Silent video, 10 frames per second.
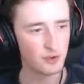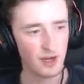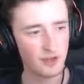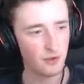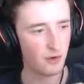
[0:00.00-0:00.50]

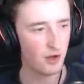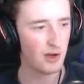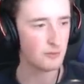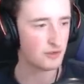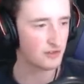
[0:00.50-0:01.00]
I don't know.
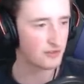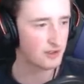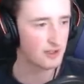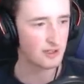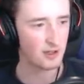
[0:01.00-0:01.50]
I'm just,
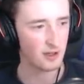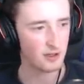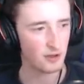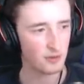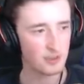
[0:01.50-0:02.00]
uh, you know,